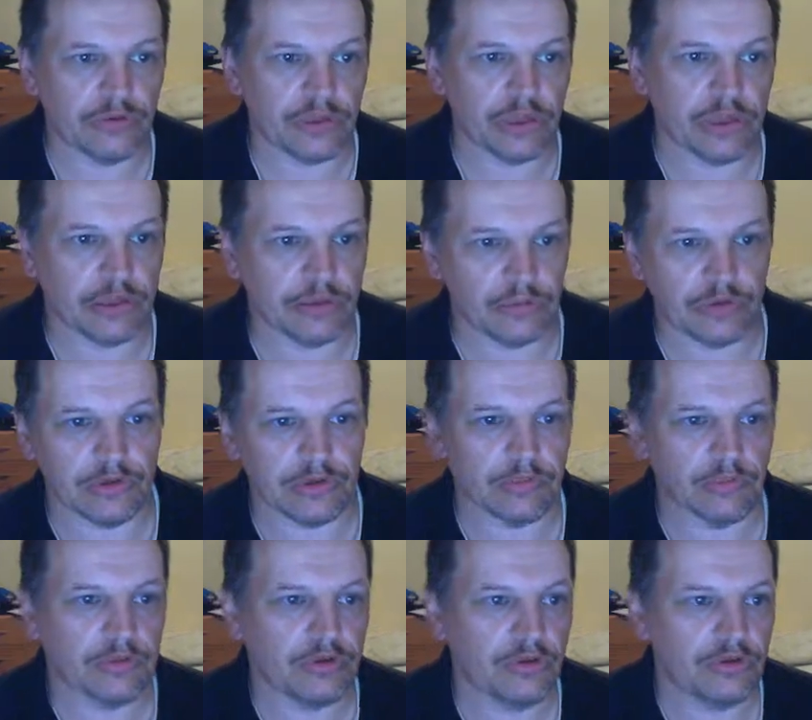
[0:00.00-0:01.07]
again
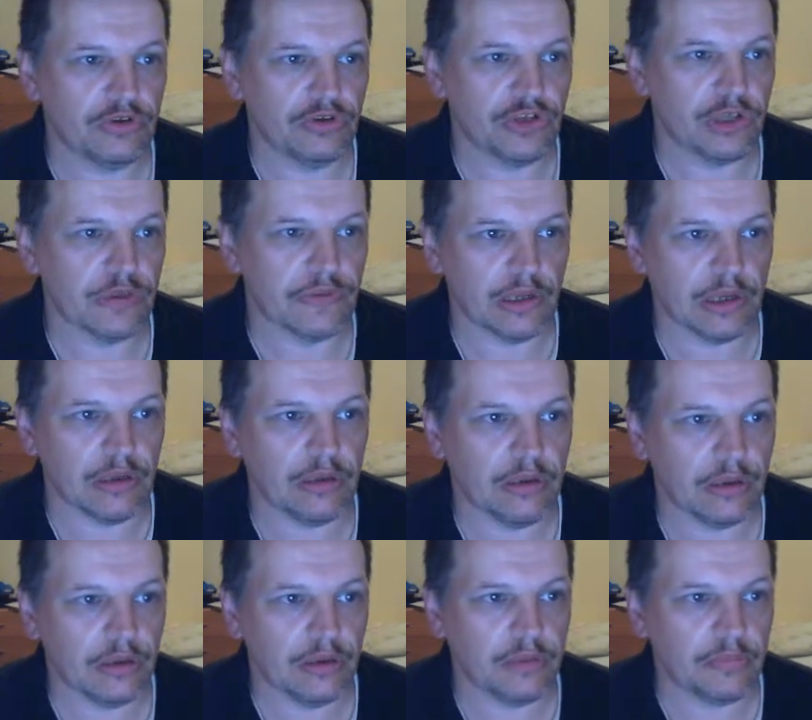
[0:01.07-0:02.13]
sometime. Cheers for now.
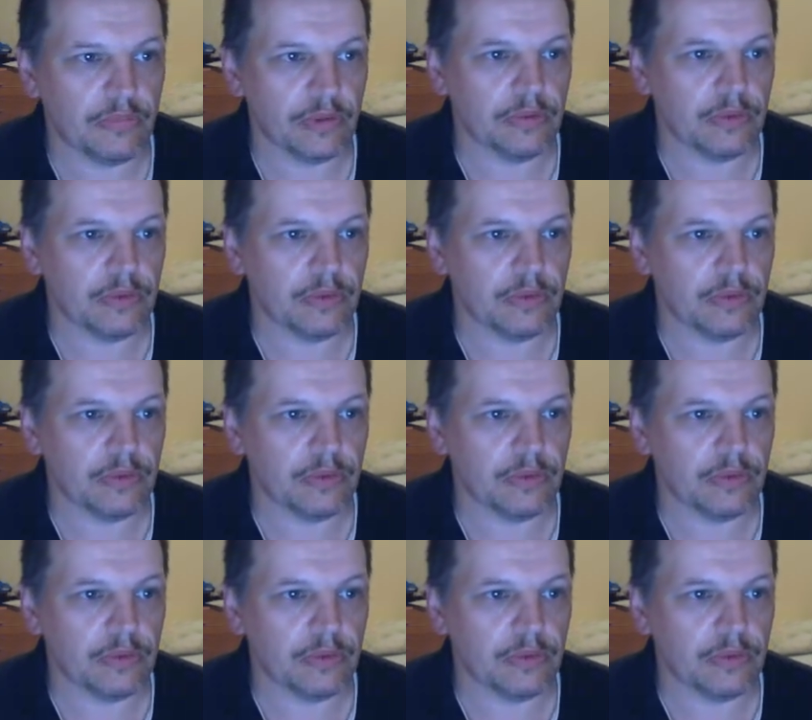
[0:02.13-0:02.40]
Bye